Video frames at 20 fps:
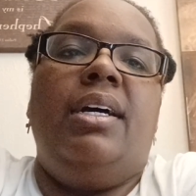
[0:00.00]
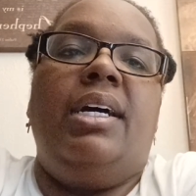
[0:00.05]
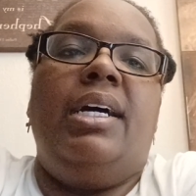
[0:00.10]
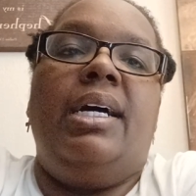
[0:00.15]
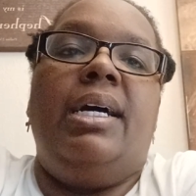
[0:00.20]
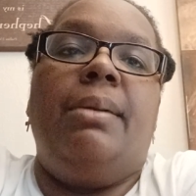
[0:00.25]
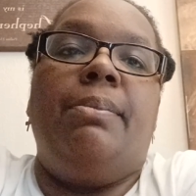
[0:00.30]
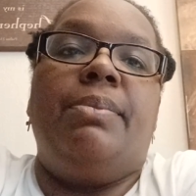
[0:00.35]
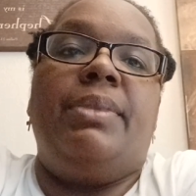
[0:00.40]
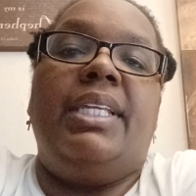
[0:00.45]

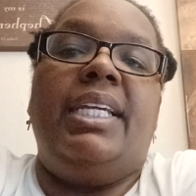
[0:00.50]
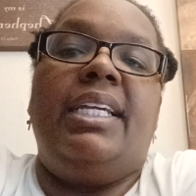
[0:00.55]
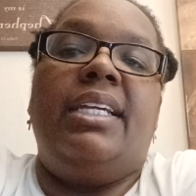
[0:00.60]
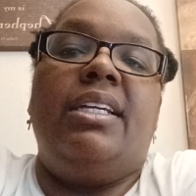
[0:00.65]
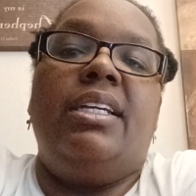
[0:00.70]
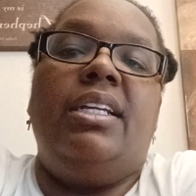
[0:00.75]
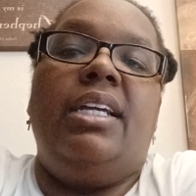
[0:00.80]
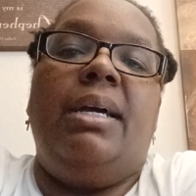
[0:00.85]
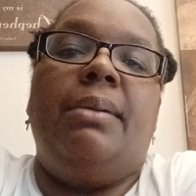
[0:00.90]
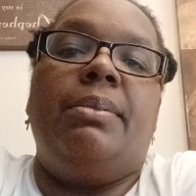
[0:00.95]
I'm
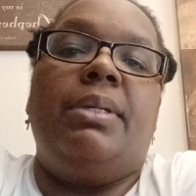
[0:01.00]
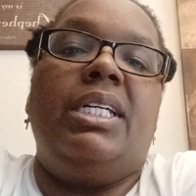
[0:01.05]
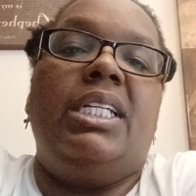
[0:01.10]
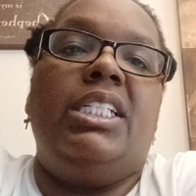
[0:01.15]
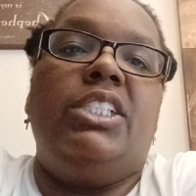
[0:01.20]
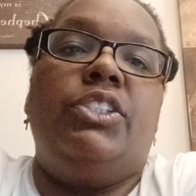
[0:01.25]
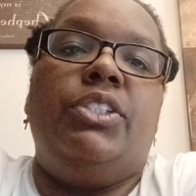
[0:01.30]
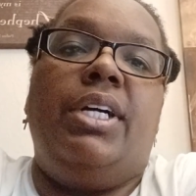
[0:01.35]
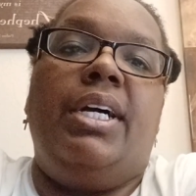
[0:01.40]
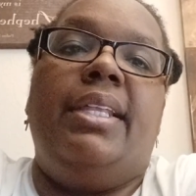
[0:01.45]
thinking I'm going to
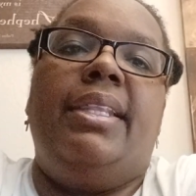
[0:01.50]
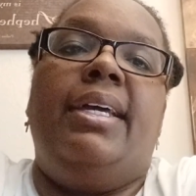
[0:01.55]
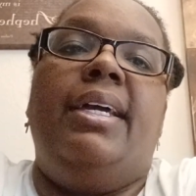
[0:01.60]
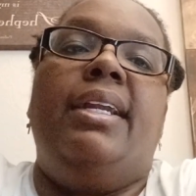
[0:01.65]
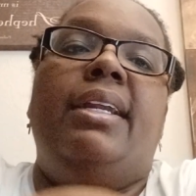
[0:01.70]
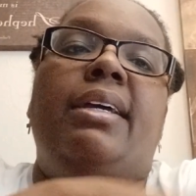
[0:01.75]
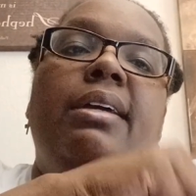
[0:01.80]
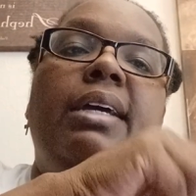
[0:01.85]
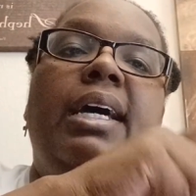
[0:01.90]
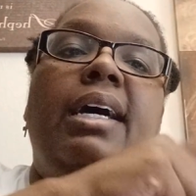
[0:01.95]
try
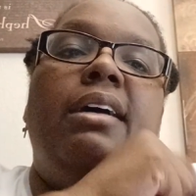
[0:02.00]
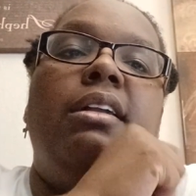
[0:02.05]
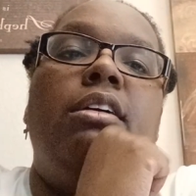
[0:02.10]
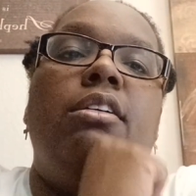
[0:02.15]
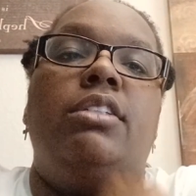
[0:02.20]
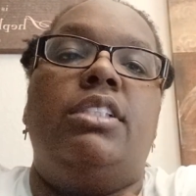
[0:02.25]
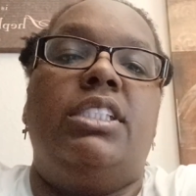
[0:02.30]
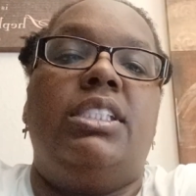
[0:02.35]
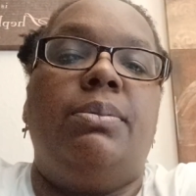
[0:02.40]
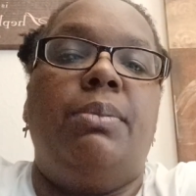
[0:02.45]
that out
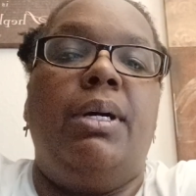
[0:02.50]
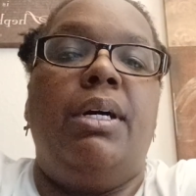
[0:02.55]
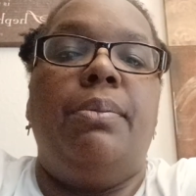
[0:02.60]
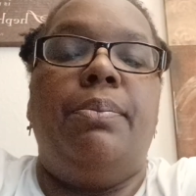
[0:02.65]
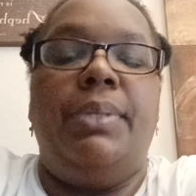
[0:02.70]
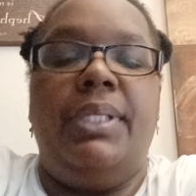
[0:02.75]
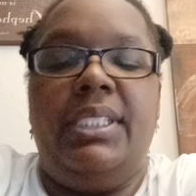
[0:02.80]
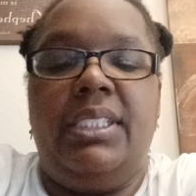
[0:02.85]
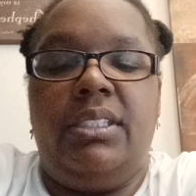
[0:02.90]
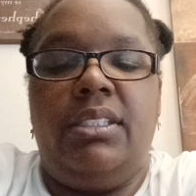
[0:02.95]
on a small
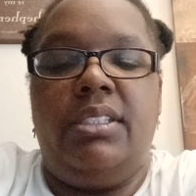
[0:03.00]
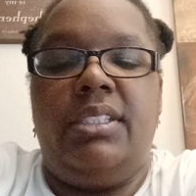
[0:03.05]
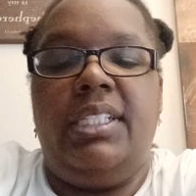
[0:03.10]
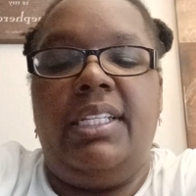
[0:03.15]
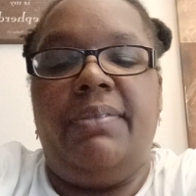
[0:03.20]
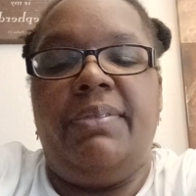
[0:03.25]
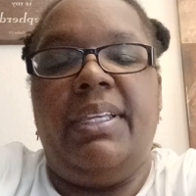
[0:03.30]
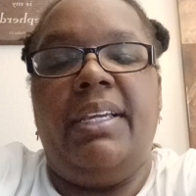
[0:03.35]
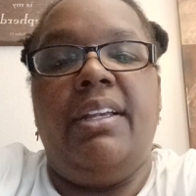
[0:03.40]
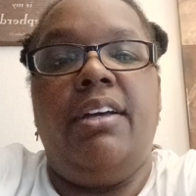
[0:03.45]
piece to see
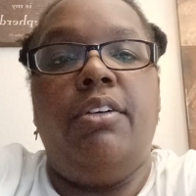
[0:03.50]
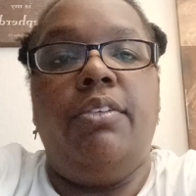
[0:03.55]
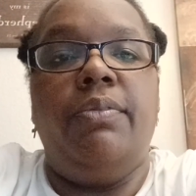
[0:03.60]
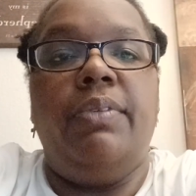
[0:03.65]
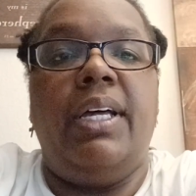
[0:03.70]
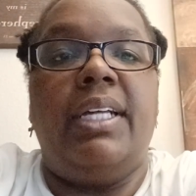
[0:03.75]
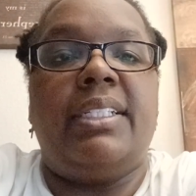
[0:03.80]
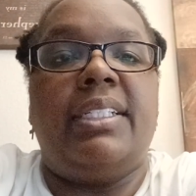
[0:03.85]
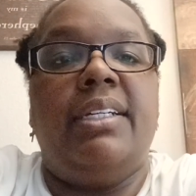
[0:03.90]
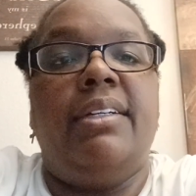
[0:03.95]
if that whole
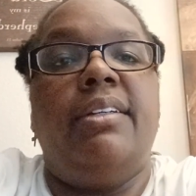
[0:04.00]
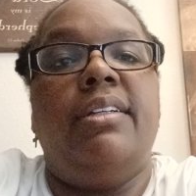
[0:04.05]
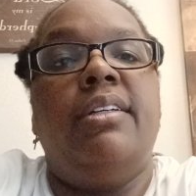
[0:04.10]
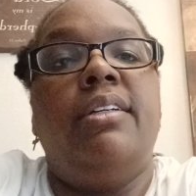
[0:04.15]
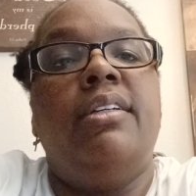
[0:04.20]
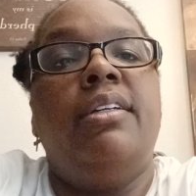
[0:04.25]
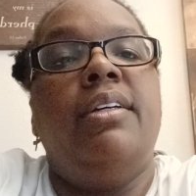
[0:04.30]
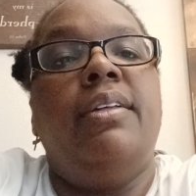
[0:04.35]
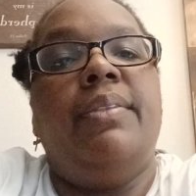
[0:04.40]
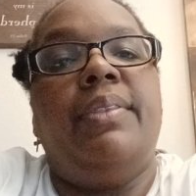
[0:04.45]
vodka
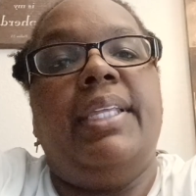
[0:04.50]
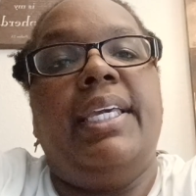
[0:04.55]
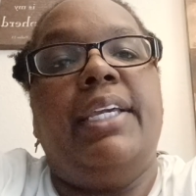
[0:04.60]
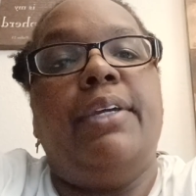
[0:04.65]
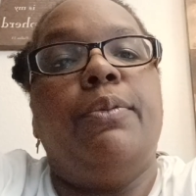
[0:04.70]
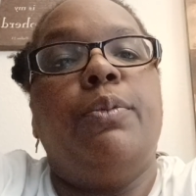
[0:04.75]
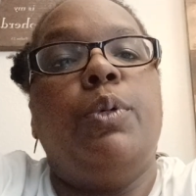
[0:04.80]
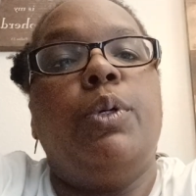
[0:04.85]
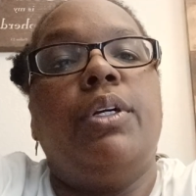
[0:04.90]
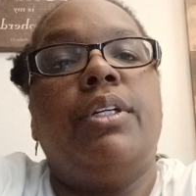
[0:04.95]

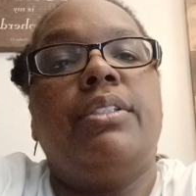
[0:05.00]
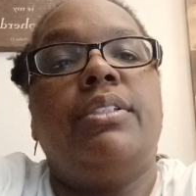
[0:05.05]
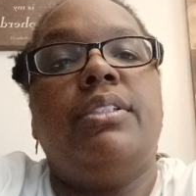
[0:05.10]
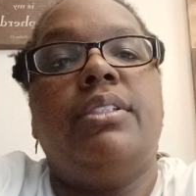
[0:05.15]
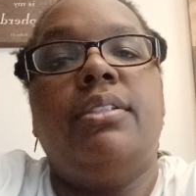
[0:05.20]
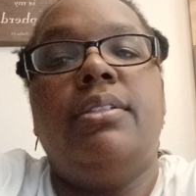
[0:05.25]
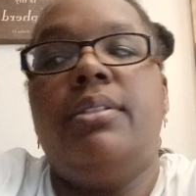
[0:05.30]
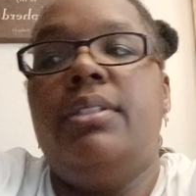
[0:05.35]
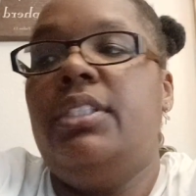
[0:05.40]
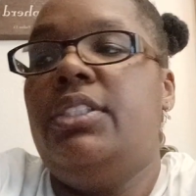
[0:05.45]
thing
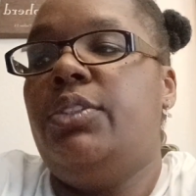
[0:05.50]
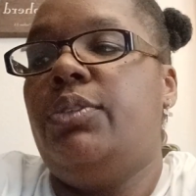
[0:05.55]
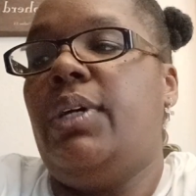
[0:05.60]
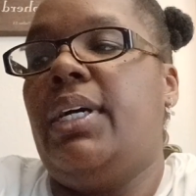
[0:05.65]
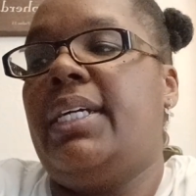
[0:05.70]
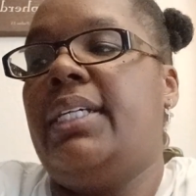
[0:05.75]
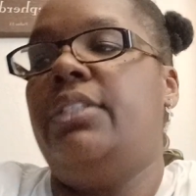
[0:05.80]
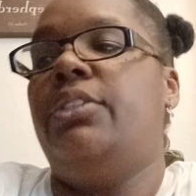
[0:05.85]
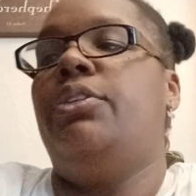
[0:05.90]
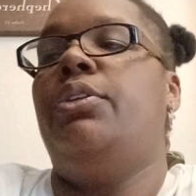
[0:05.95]
works. So I
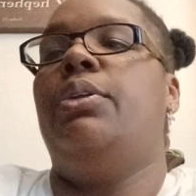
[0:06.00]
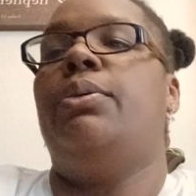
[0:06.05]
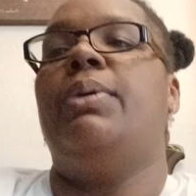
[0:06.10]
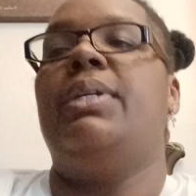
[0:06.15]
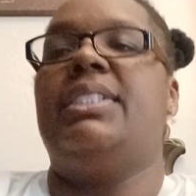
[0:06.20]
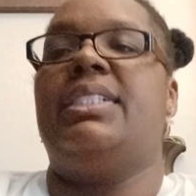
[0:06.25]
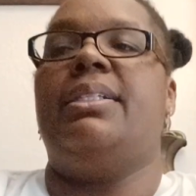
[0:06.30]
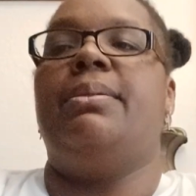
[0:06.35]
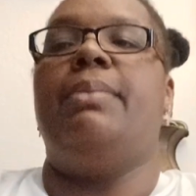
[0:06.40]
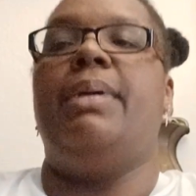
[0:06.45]
can do the
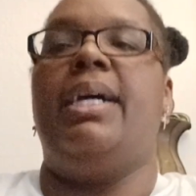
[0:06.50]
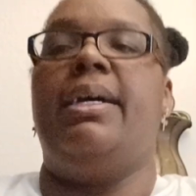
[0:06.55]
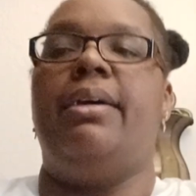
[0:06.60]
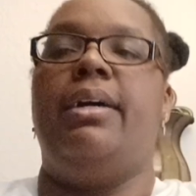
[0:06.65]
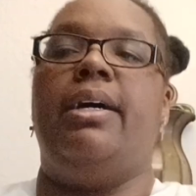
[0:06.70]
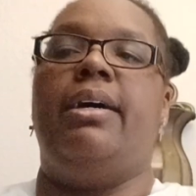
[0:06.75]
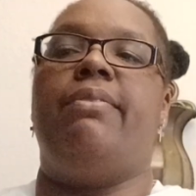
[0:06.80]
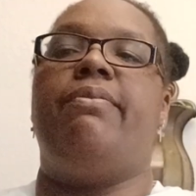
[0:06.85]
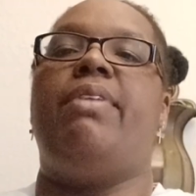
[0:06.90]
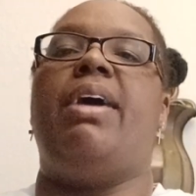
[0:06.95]
rest of my
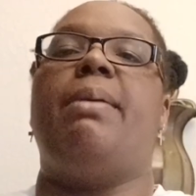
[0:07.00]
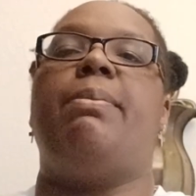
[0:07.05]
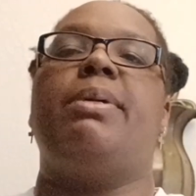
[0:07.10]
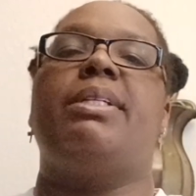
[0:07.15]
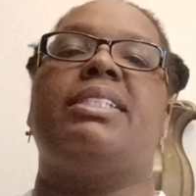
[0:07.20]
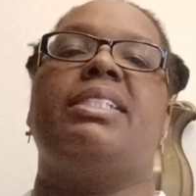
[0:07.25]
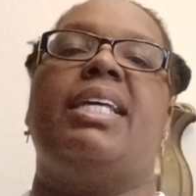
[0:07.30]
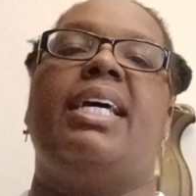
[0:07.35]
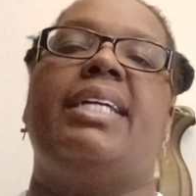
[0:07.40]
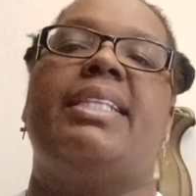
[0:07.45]

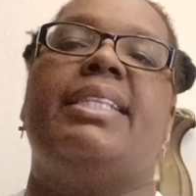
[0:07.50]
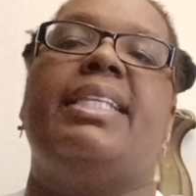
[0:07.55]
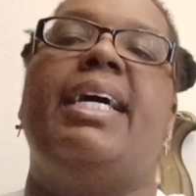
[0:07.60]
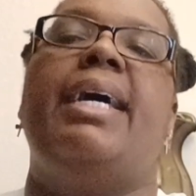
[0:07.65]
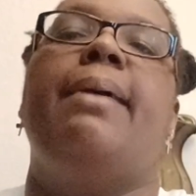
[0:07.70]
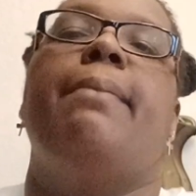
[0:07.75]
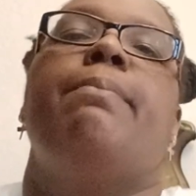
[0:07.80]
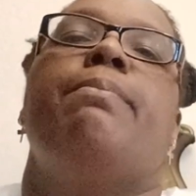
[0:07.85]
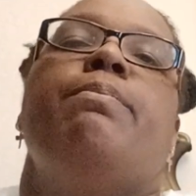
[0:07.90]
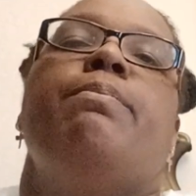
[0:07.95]
fabrics like that.